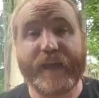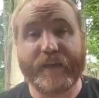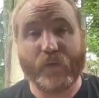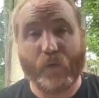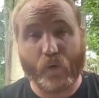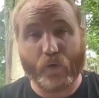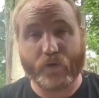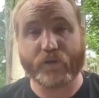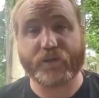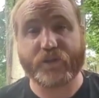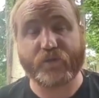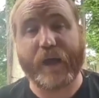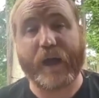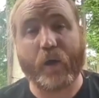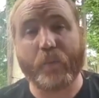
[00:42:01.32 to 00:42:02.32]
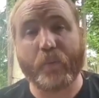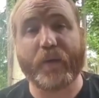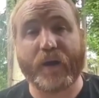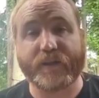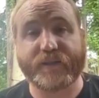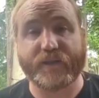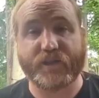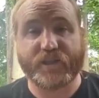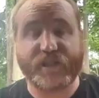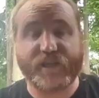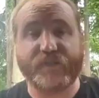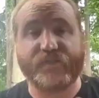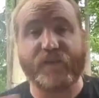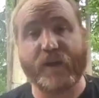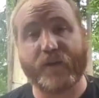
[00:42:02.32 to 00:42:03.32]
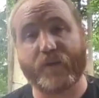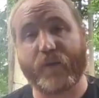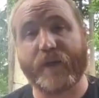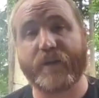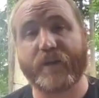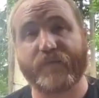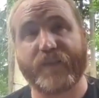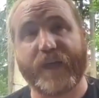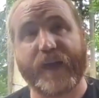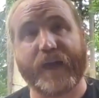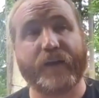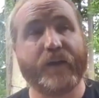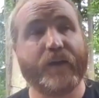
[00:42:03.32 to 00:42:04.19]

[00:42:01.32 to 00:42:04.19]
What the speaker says: in order to help us achieve the other end of that.